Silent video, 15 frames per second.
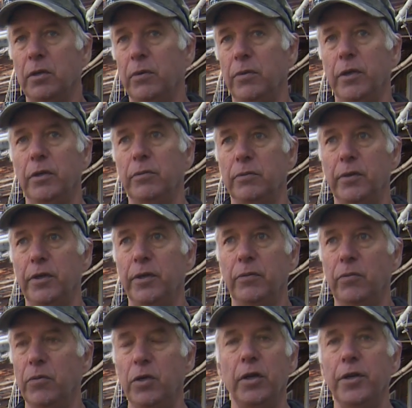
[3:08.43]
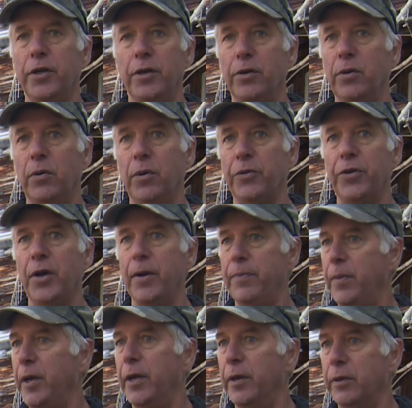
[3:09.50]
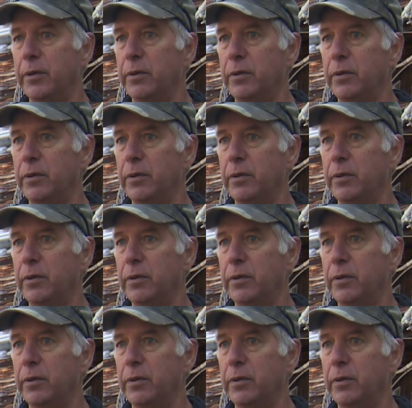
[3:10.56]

We, we really didn't know what that meant.